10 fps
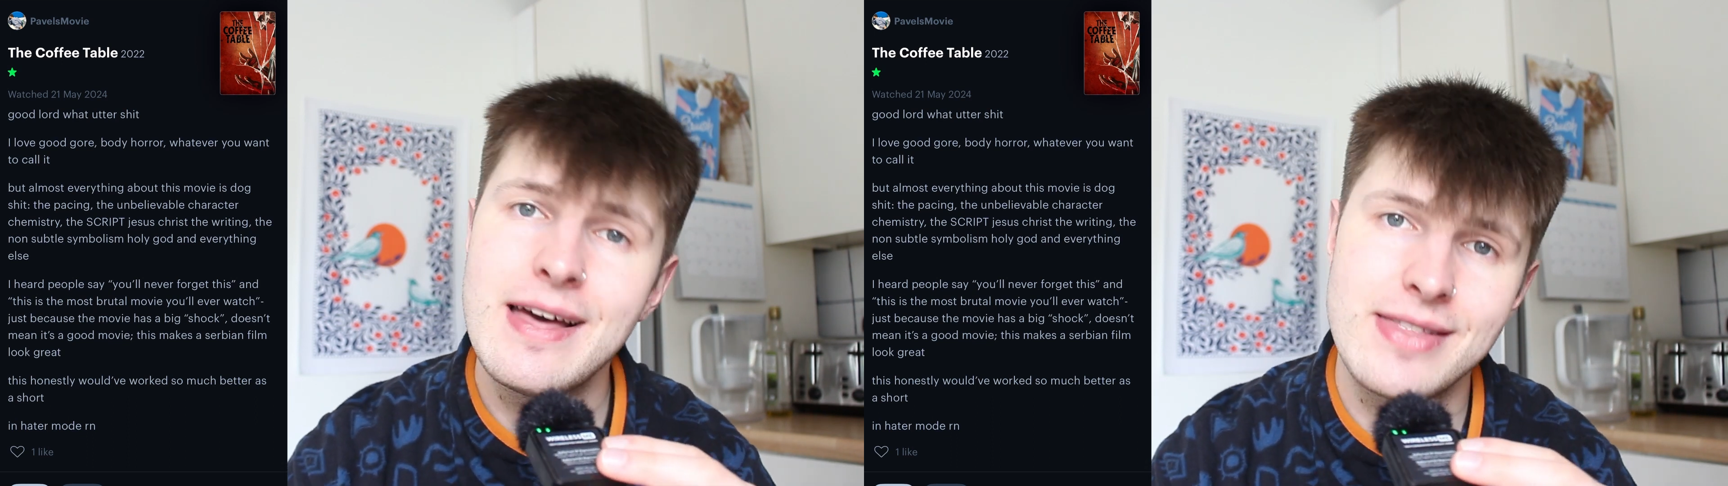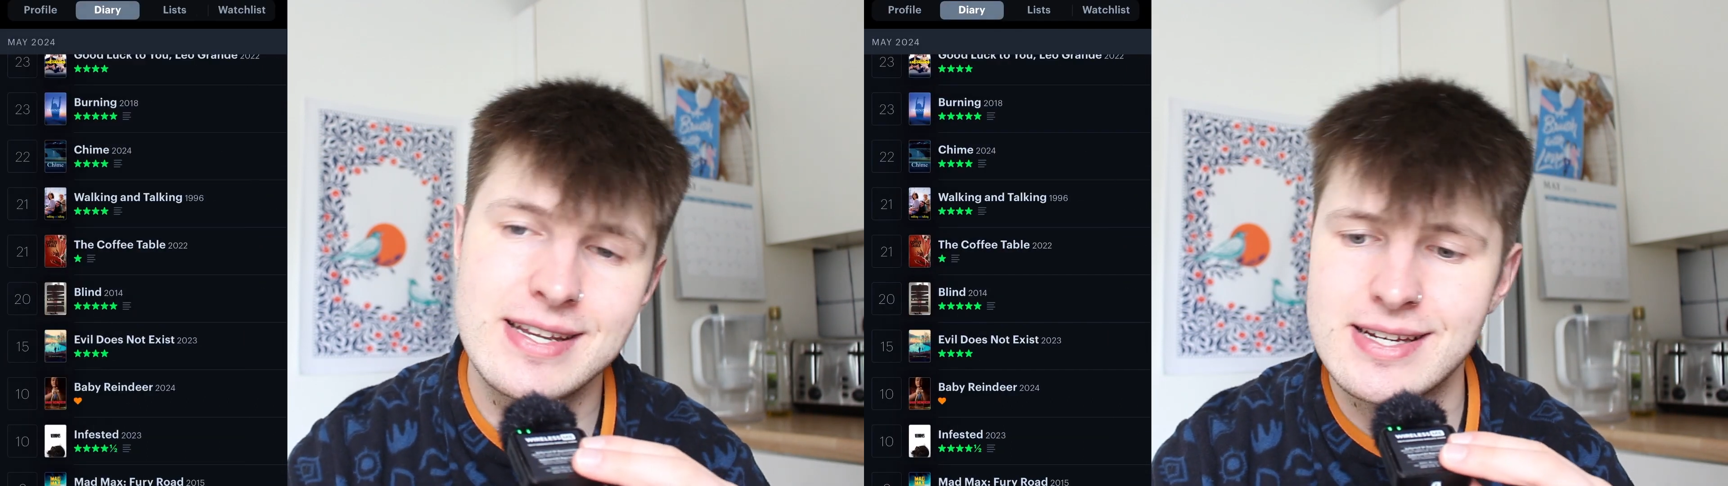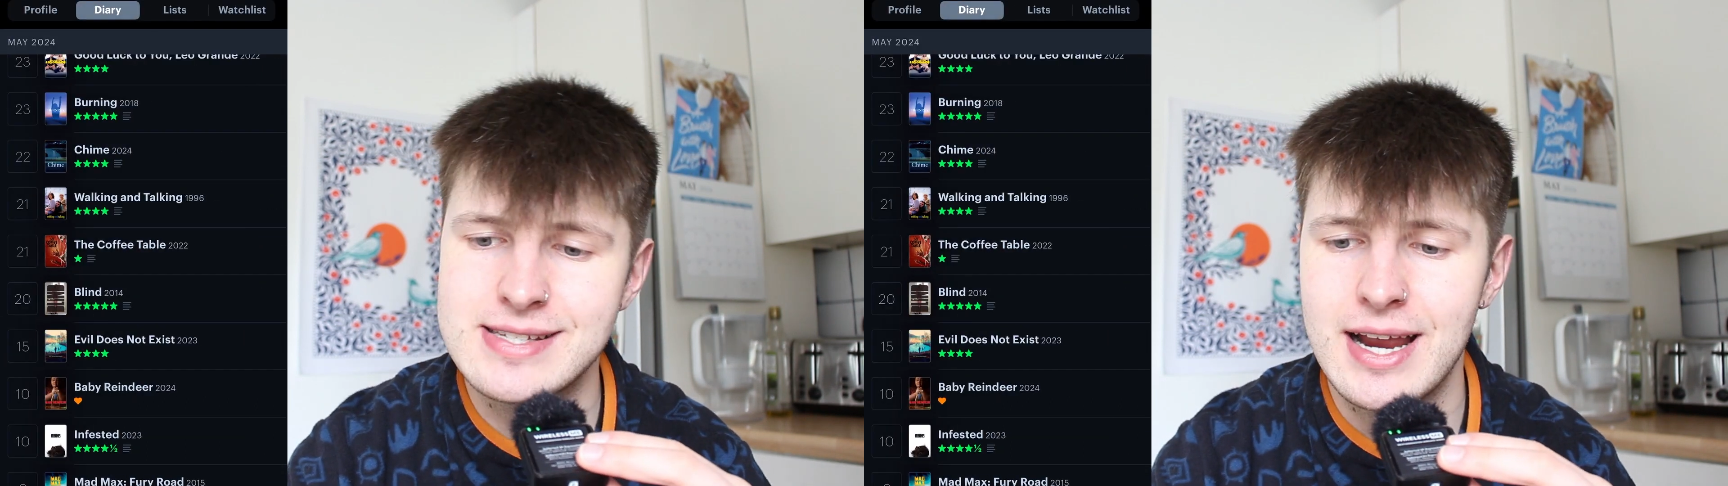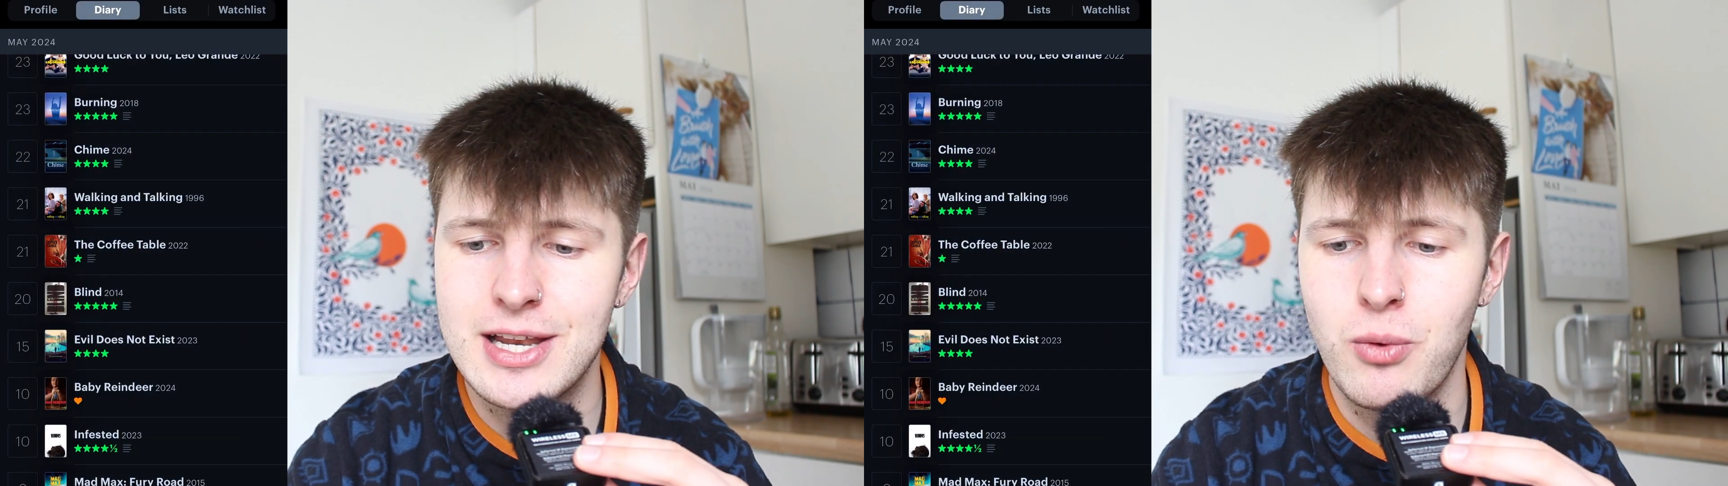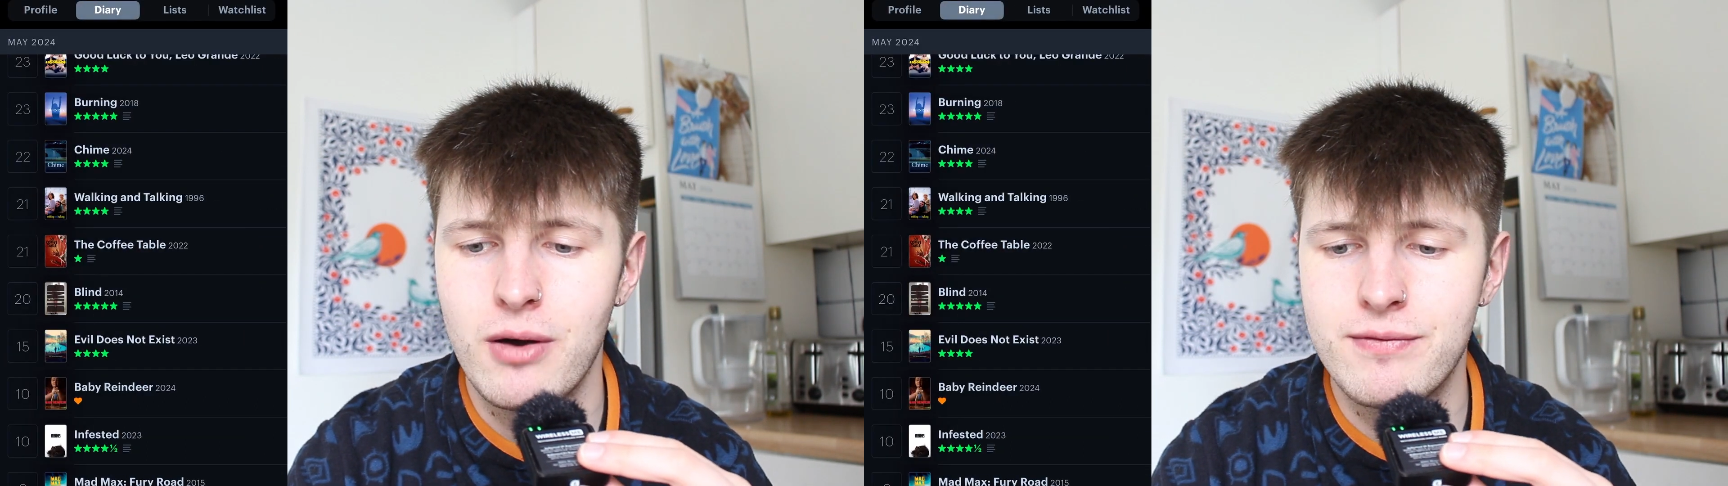That is
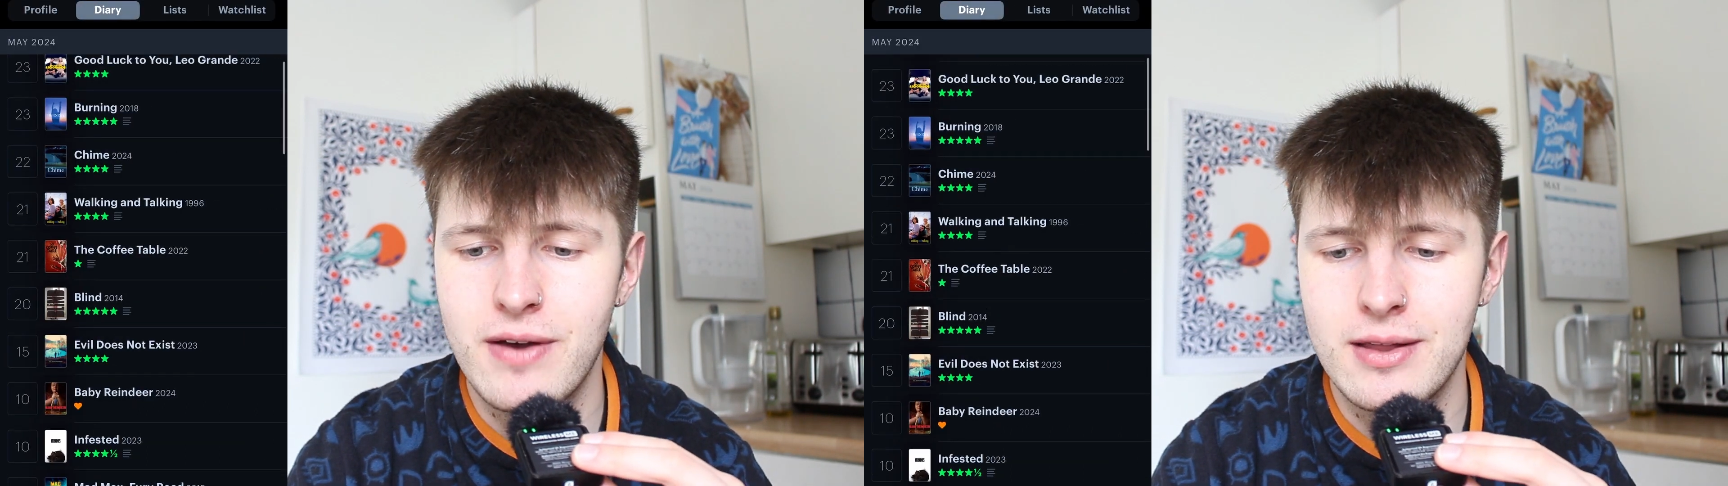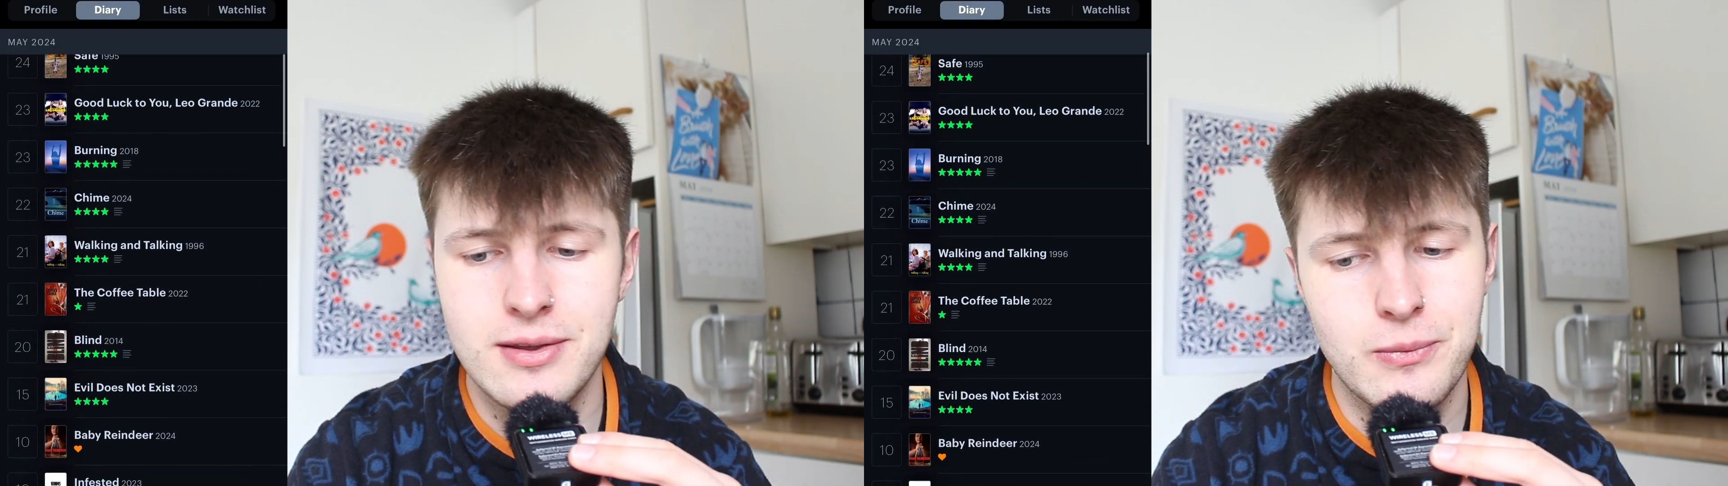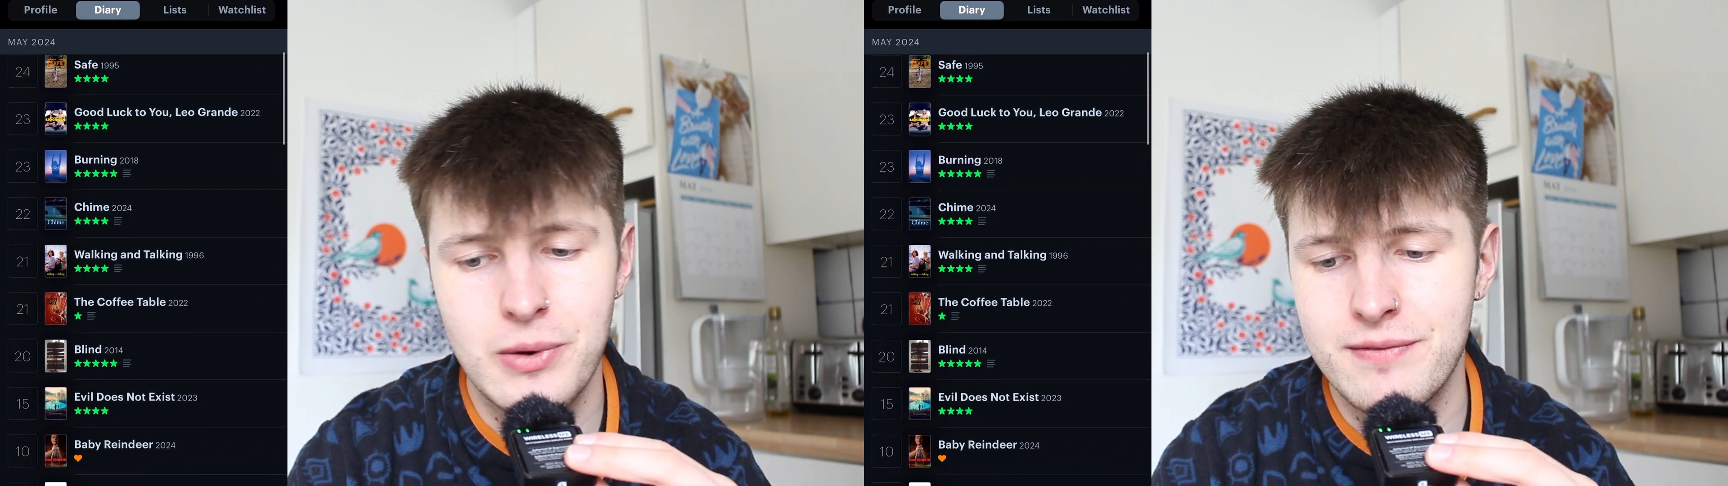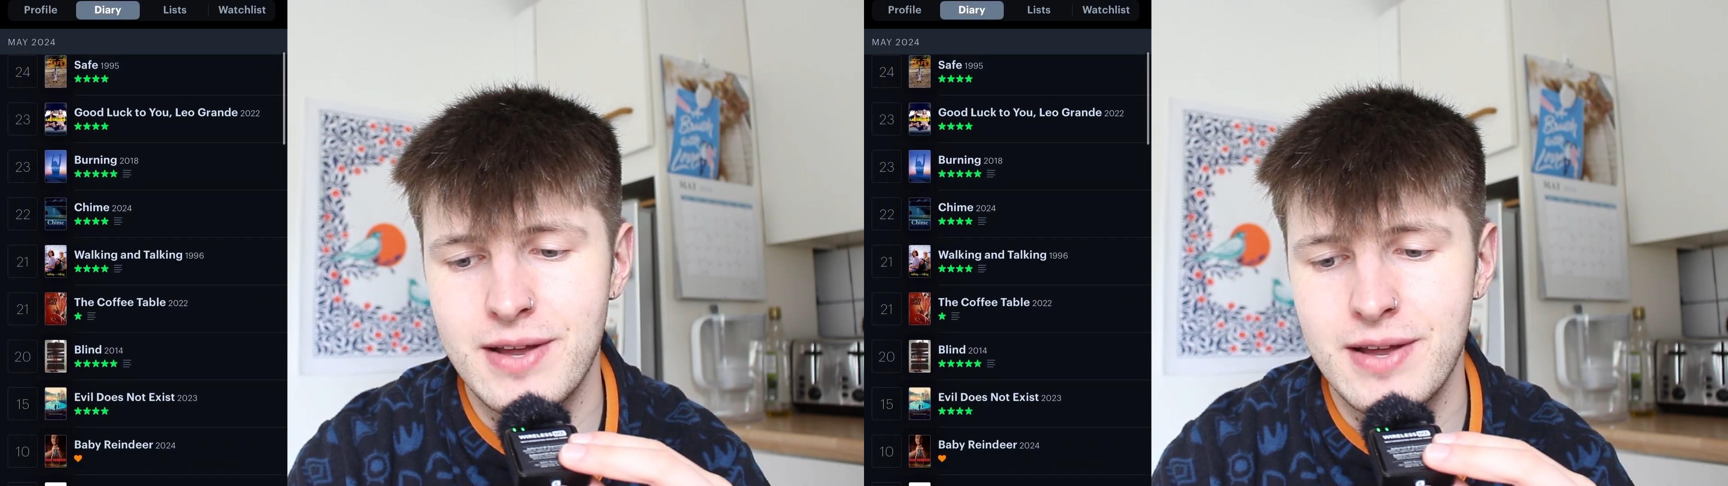exactly what it